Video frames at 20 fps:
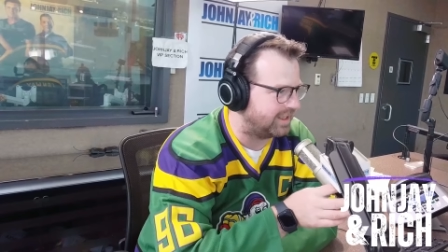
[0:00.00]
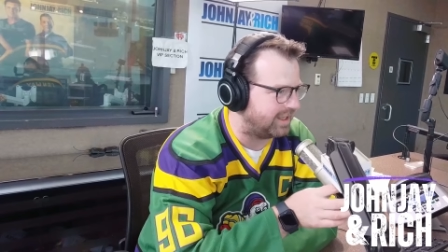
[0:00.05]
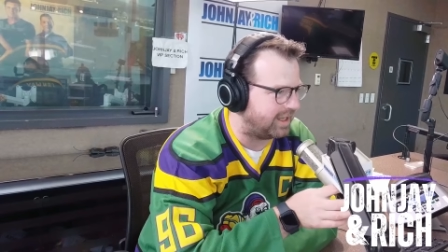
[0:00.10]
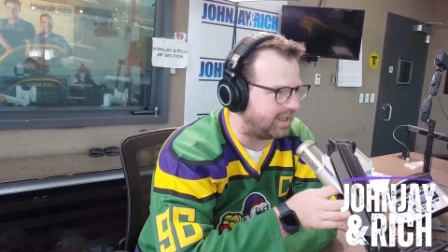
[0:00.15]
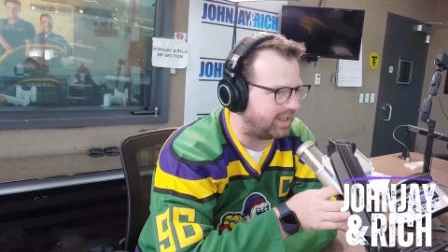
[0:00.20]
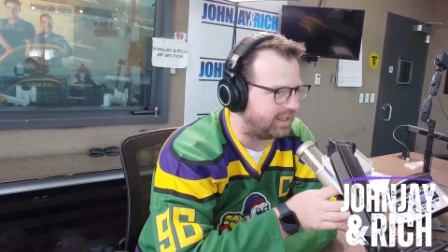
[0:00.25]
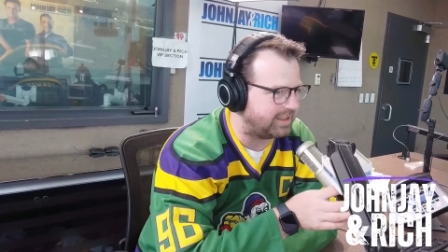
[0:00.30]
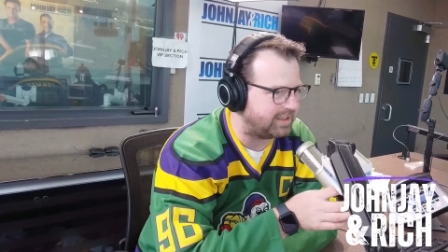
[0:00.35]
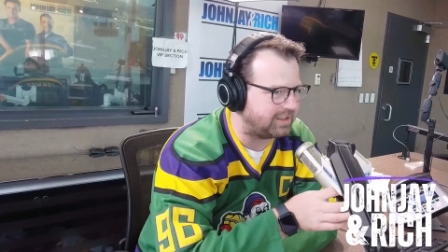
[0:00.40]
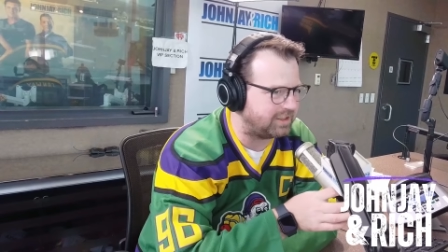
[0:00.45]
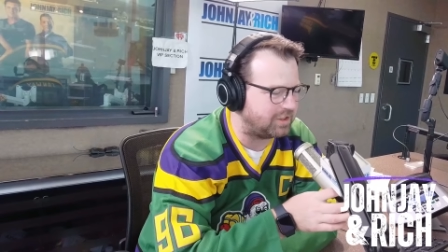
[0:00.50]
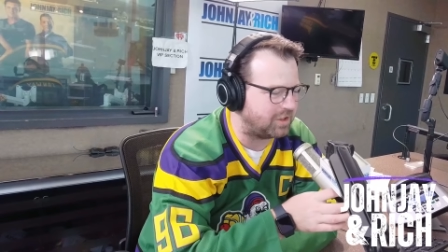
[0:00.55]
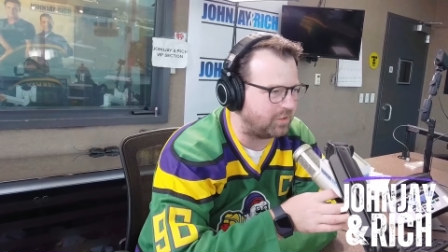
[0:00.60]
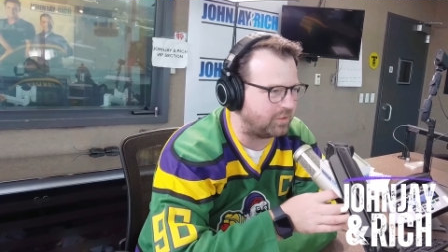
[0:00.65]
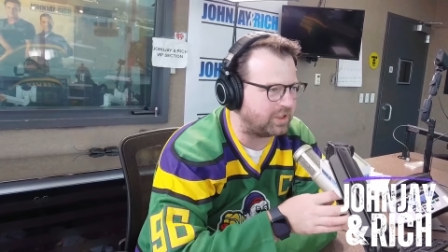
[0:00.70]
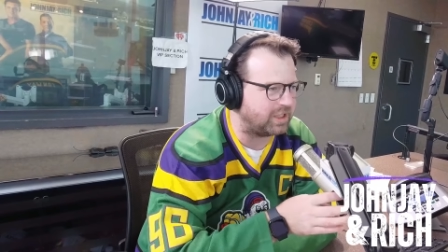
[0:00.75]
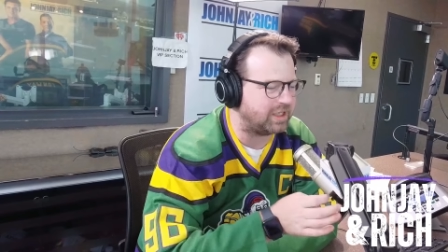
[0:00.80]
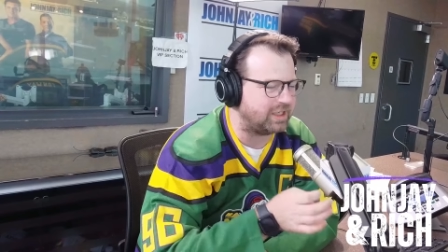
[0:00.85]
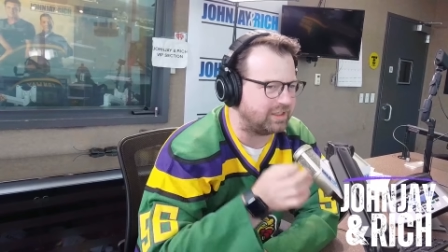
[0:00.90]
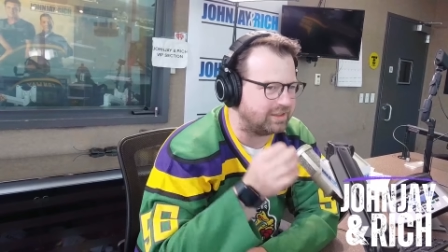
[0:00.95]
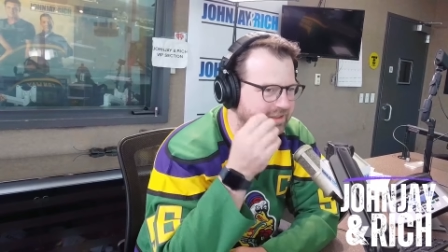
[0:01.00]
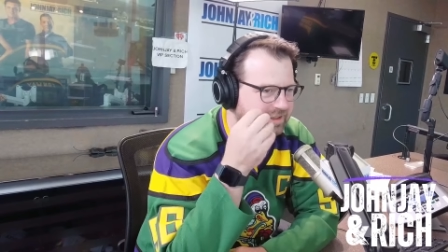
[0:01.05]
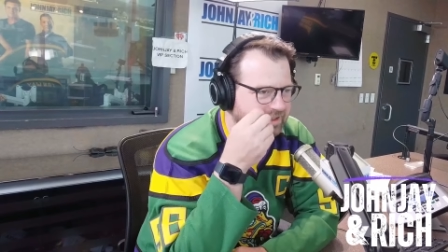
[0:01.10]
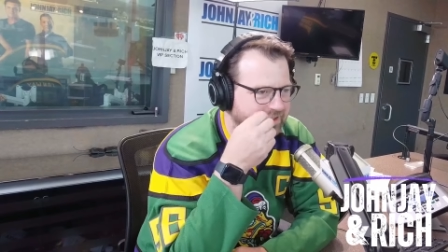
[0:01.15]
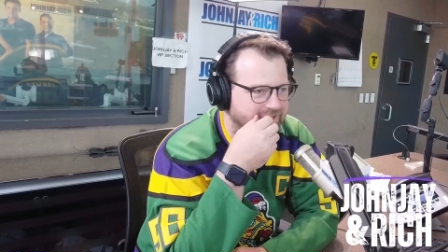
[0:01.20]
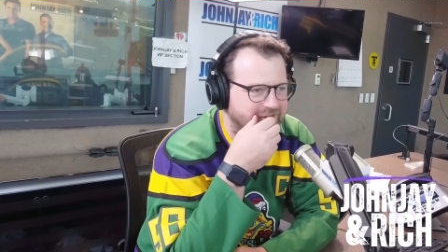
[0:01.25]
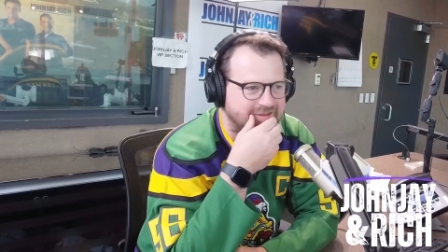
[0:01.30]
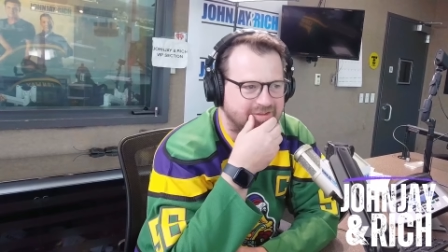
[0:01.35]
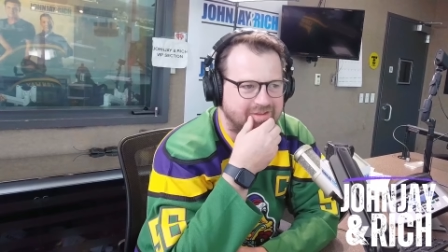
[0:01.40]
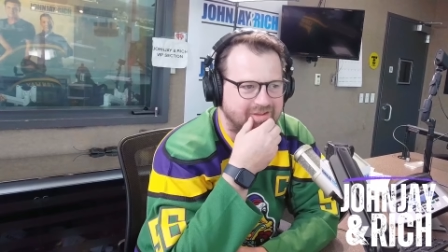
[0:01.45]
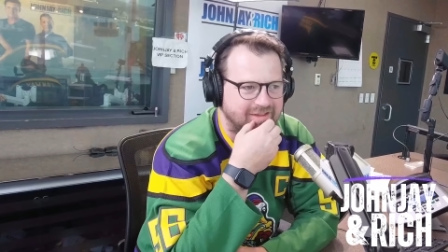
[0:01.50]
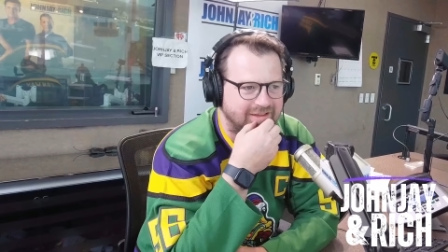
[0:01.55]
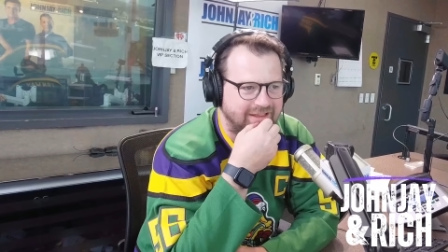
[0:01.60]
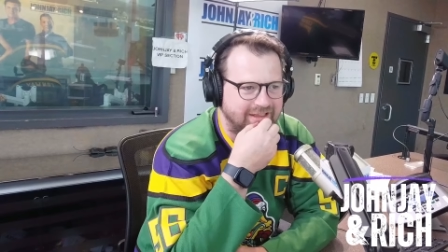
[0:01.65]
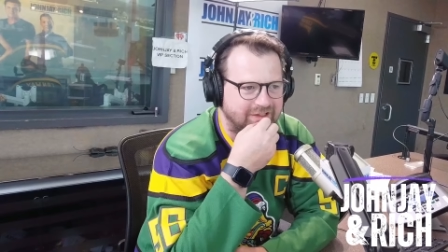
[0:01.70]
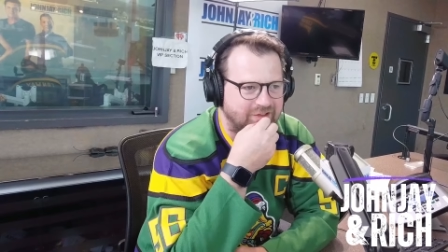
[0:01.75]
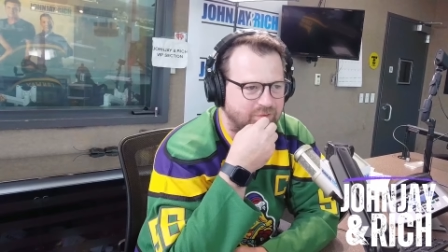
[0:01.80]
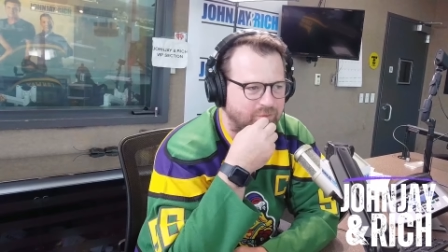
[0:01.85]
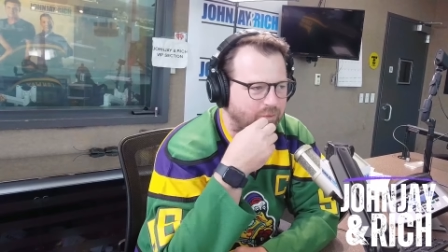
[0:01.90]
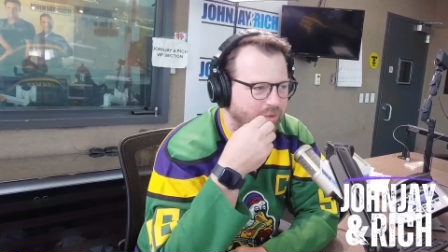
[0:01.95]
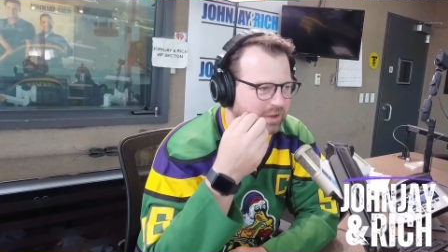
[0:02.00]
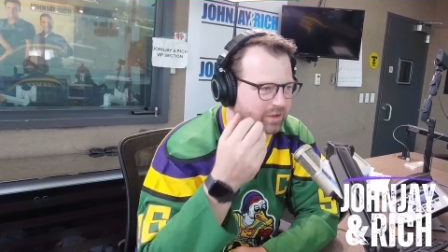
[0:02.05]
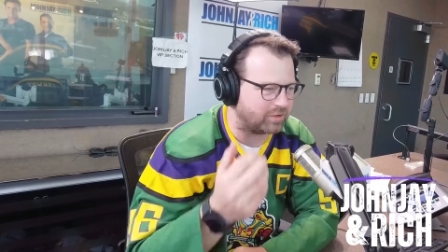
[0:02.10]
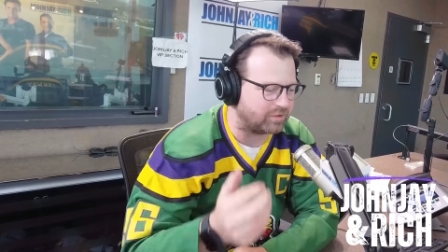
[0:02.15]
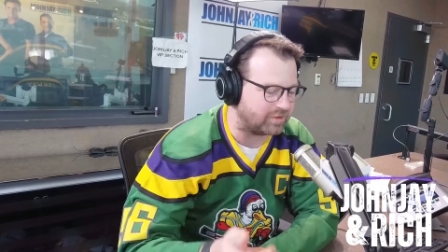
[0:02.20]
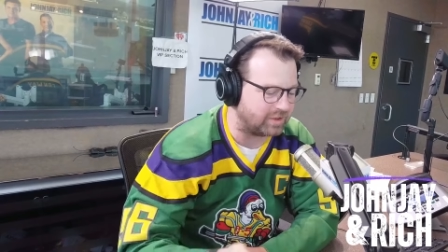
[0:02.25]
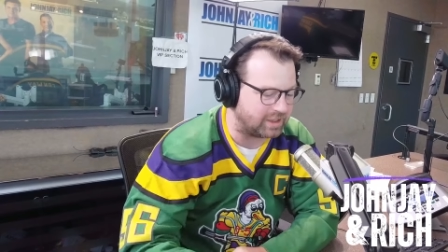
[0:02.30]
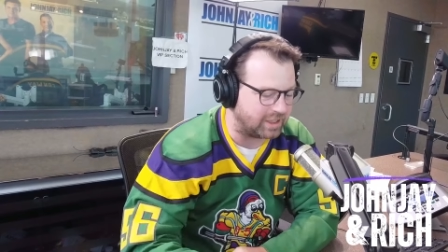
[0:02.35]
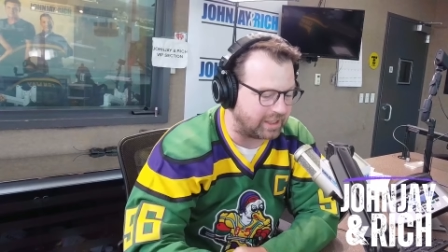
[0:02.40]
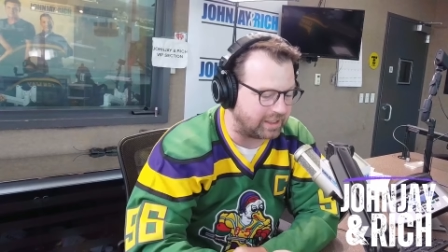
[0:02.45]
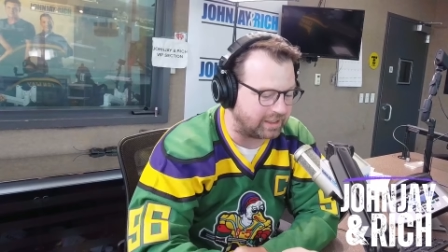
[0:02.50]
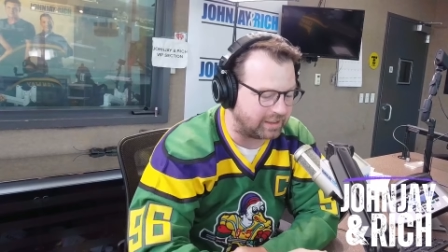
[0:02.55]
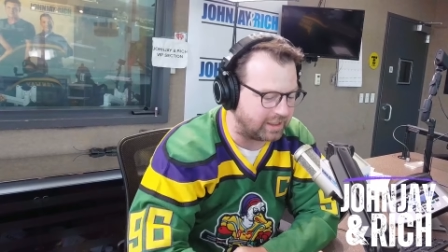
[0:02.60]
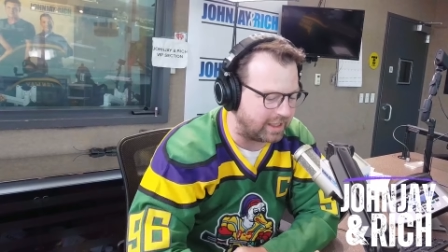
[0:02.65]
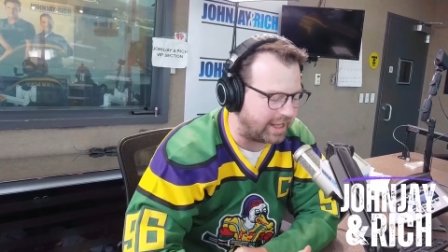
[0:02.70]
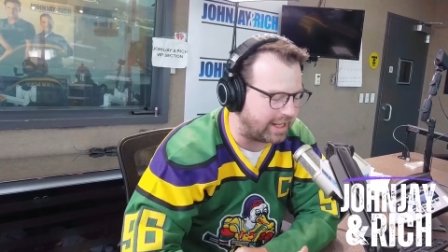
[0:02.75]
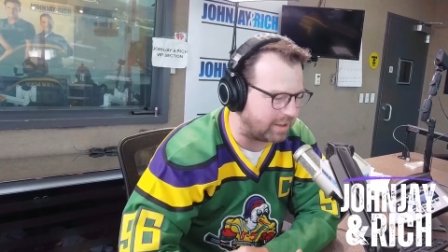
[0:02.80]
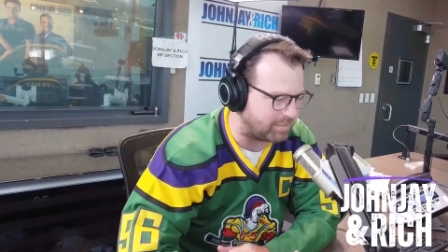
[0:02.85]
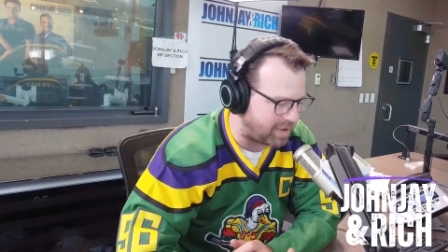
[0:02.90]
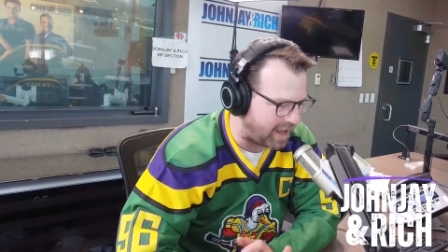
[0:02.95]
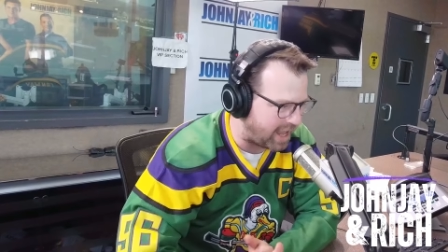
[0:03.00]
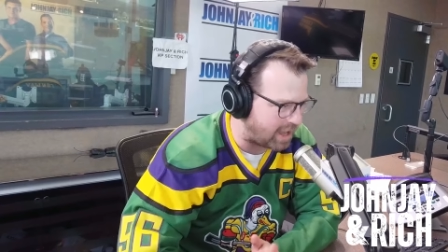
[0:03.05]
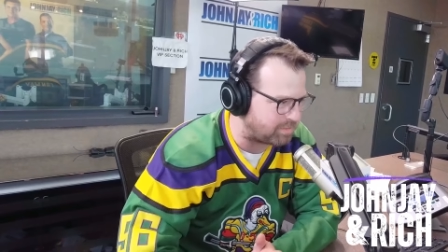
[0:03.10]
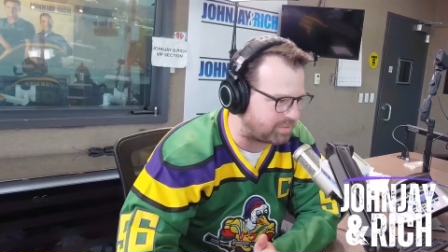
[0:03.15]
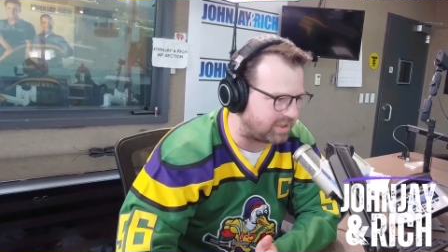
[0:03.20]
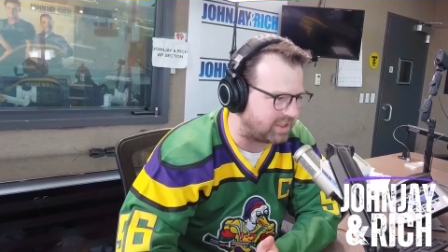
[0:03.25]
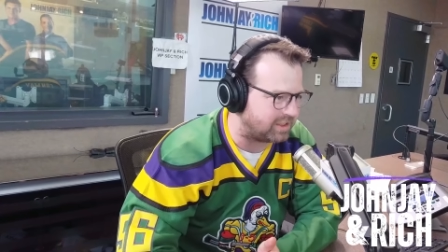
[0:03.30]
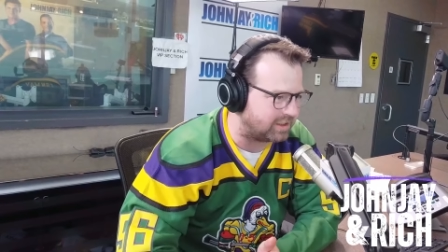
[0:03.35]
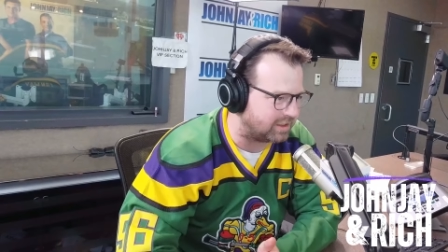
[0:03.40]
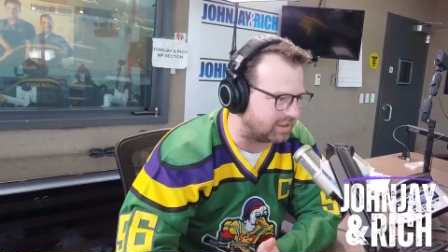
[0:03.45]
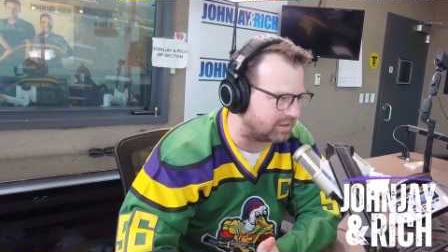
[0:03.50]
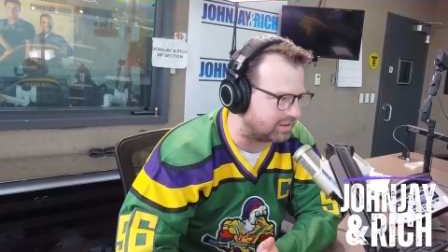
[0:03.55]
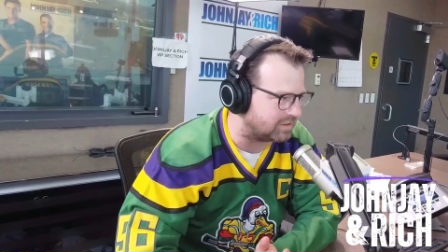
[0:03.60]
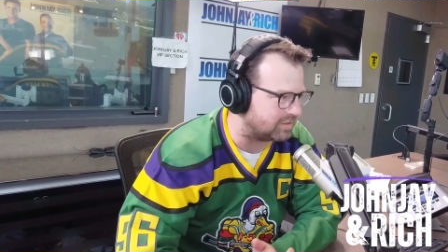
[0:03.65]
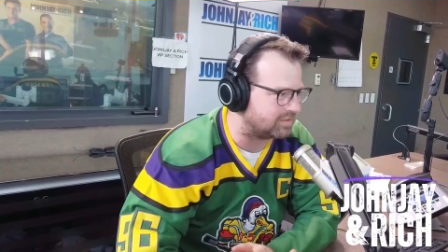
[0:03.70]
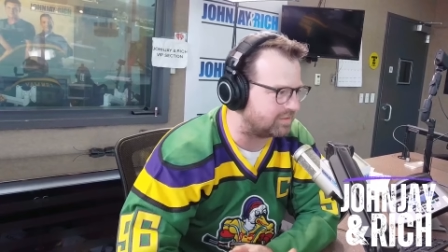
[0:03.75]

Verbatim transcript: Uh, you know, it, it's it's one of those things, and and I'm happy to